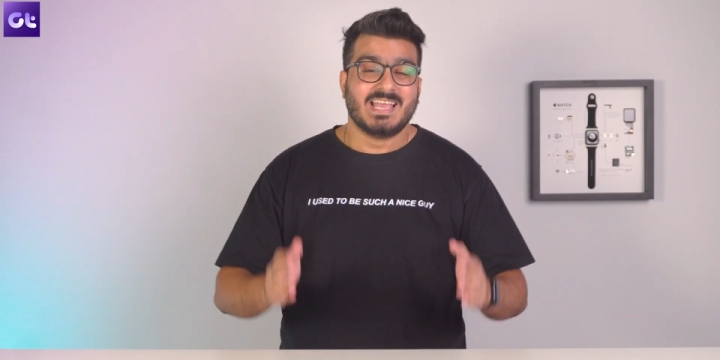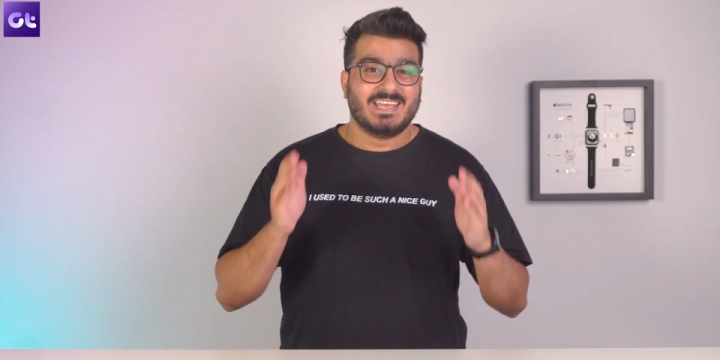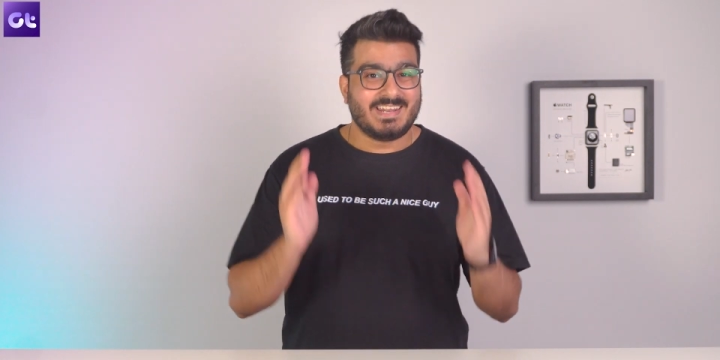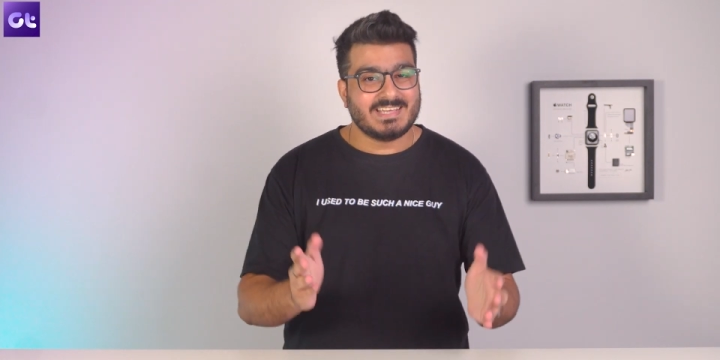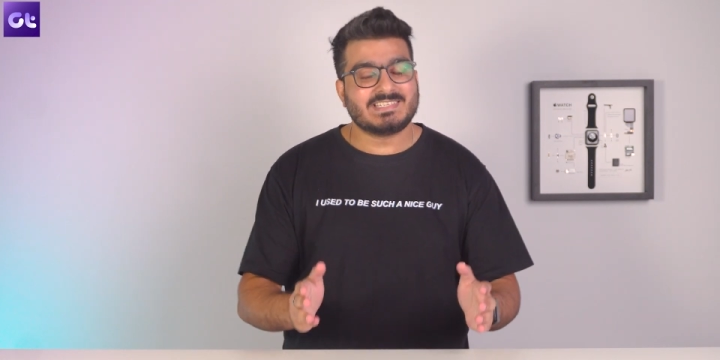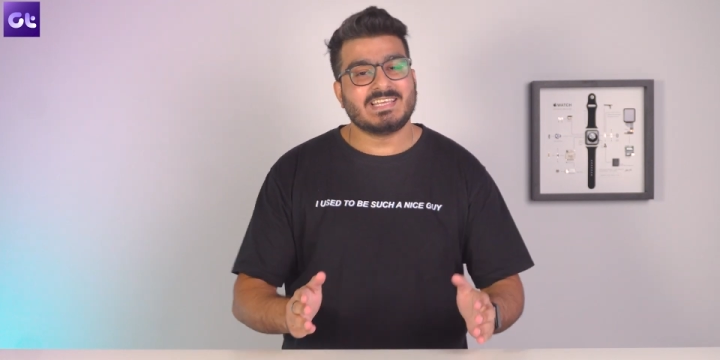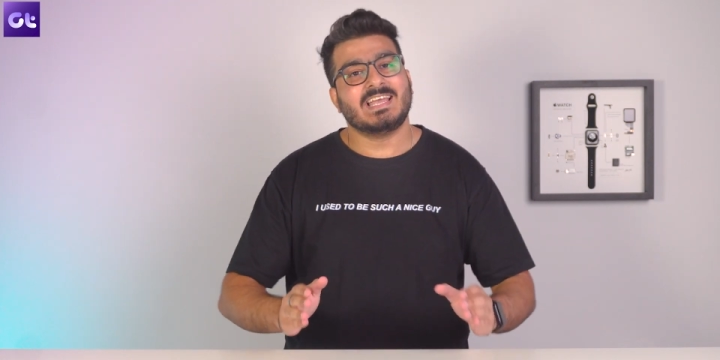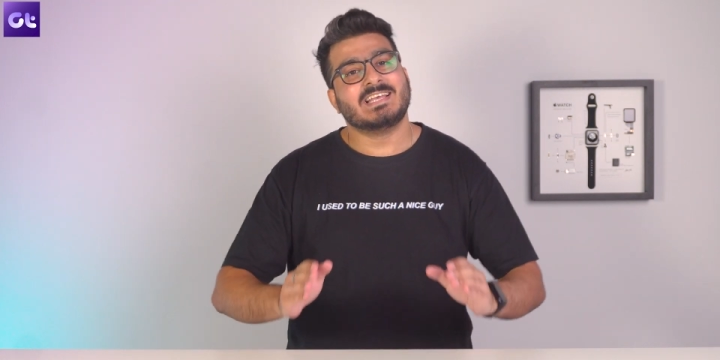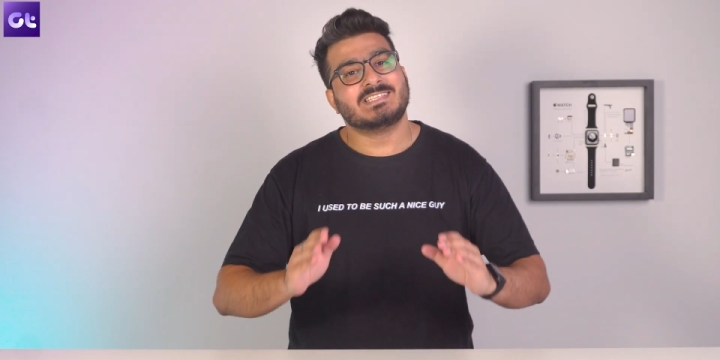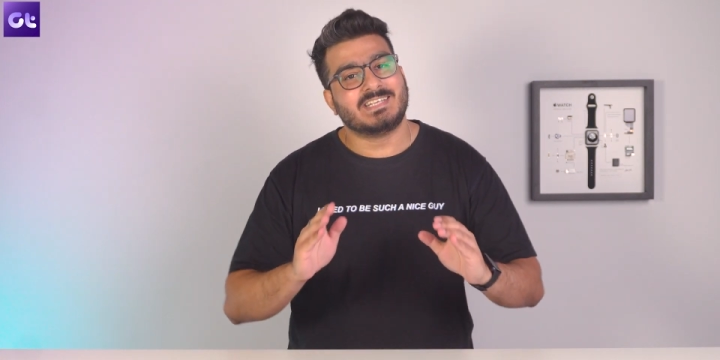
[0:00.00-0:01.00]
Raysync
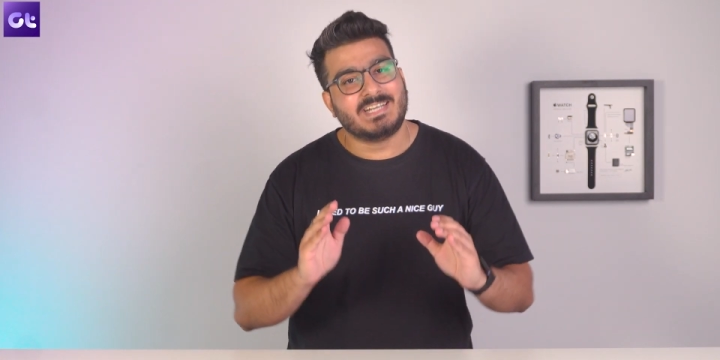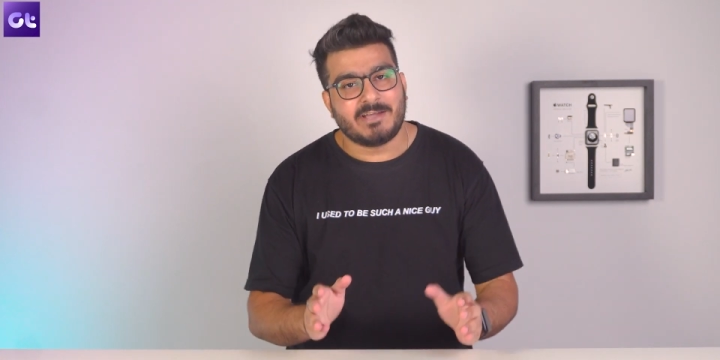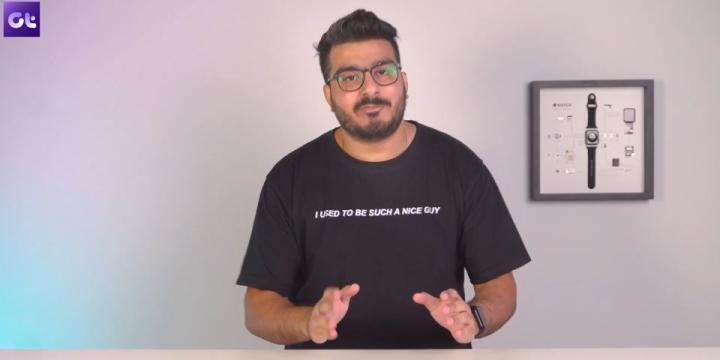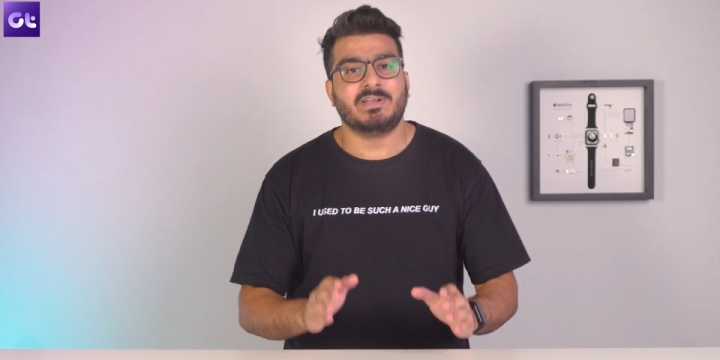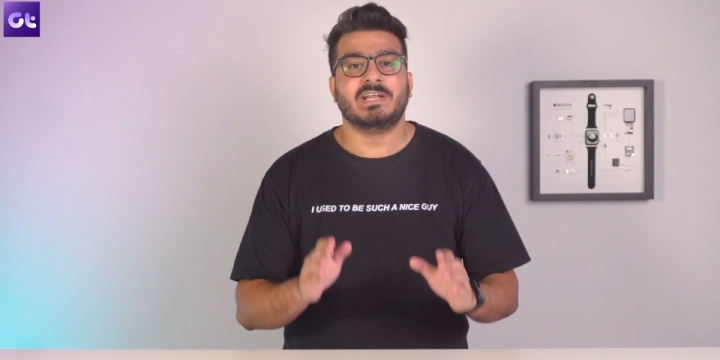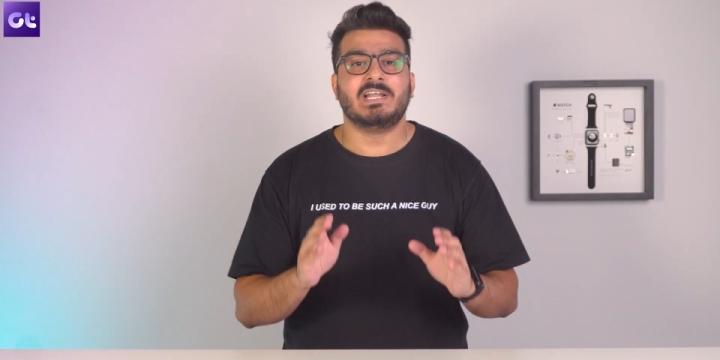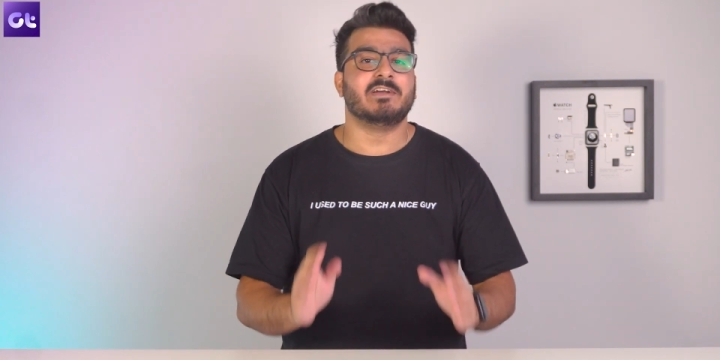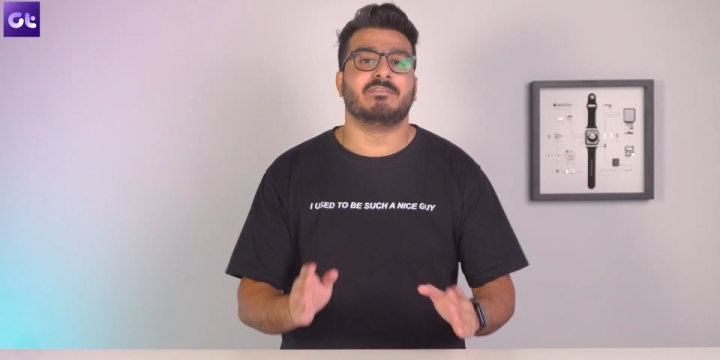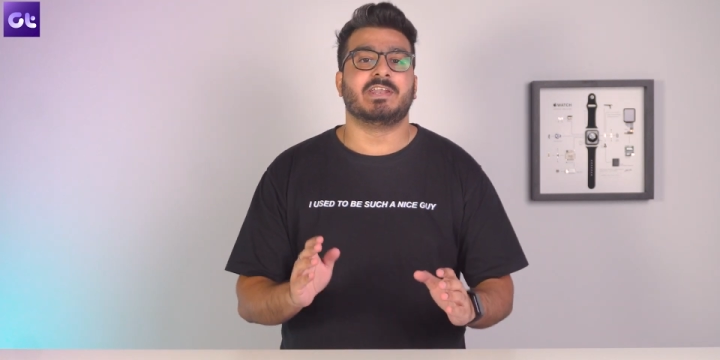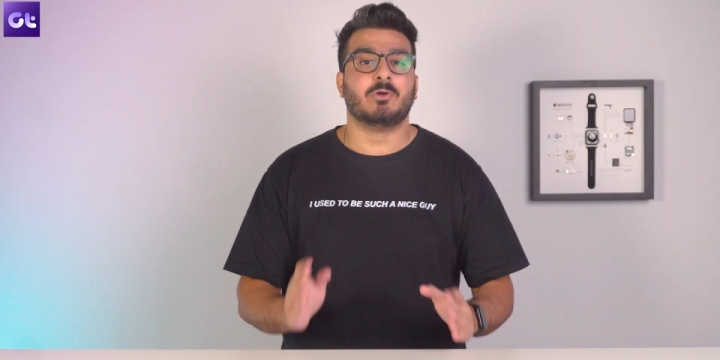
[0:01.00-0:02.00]
is definitely
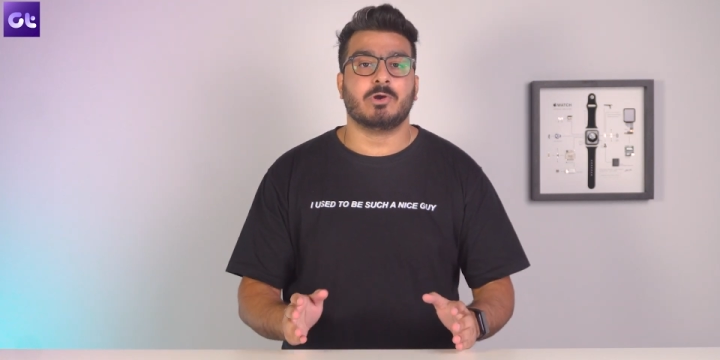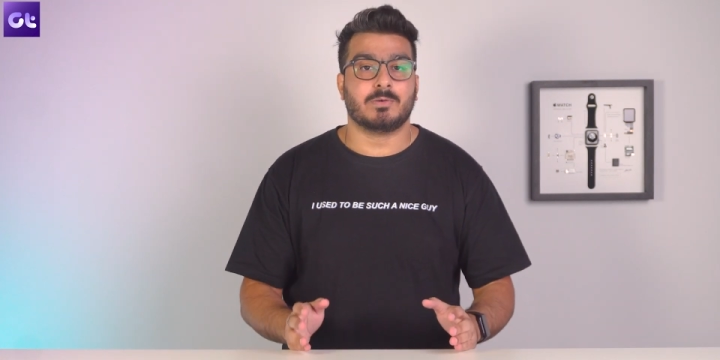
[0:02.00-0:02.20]
a very good